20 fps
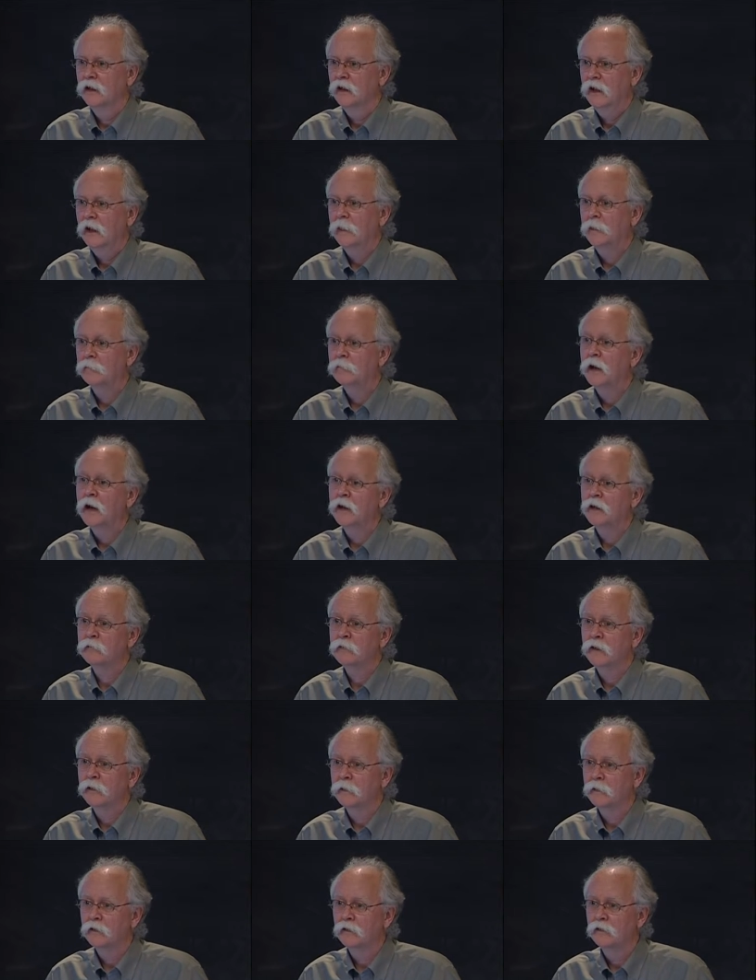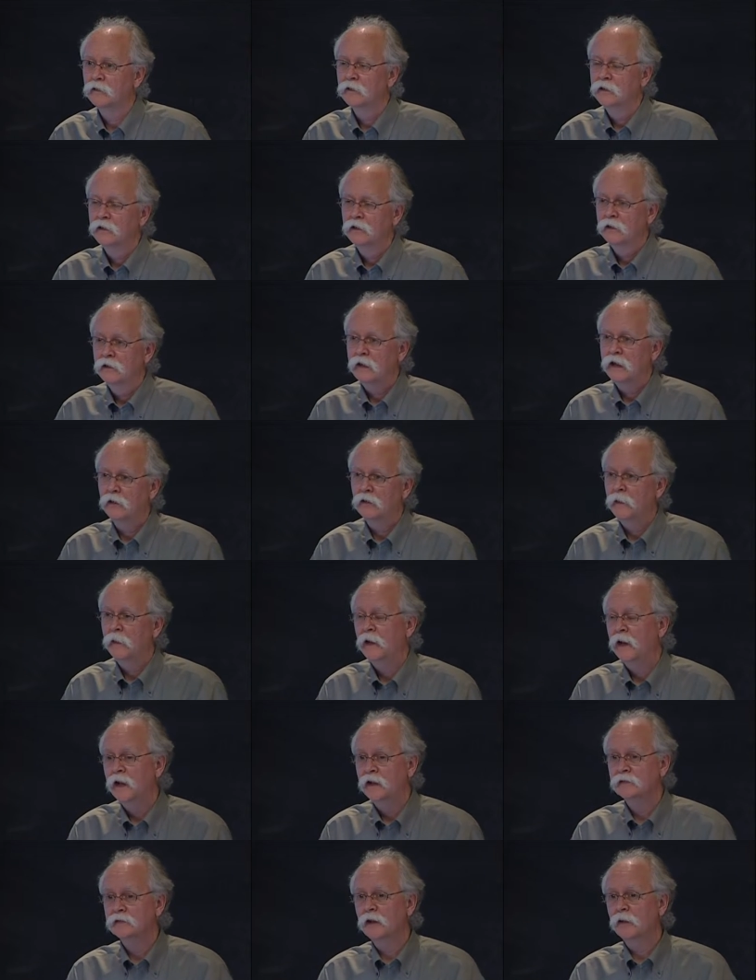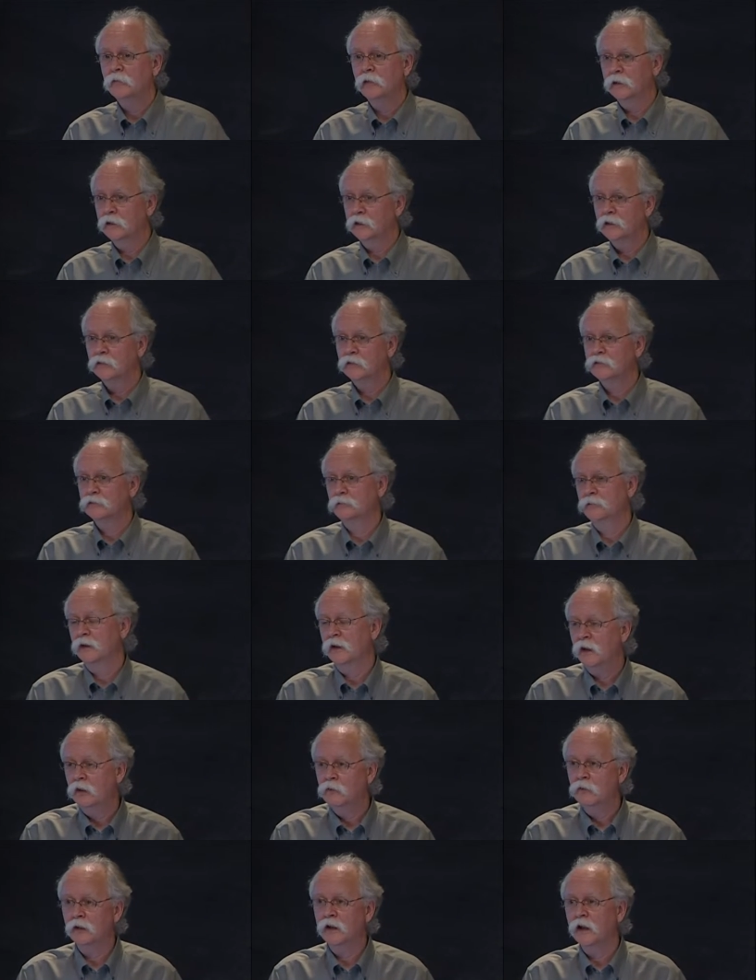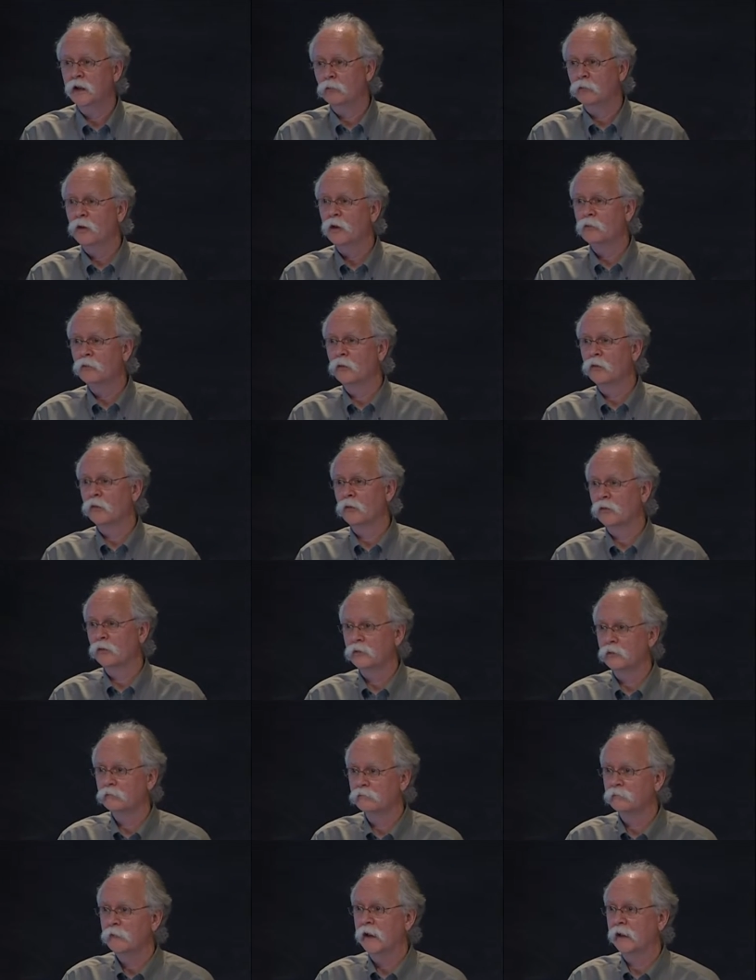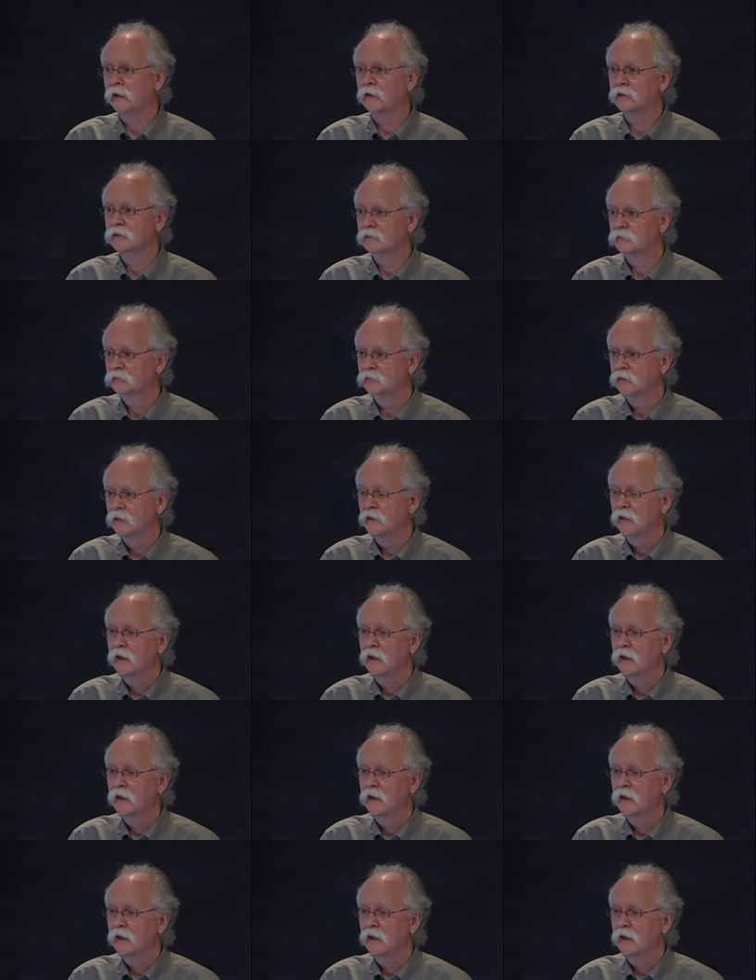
at the bottom end there. Now, in the next couple of years, we know we'll get one more order of magnitude.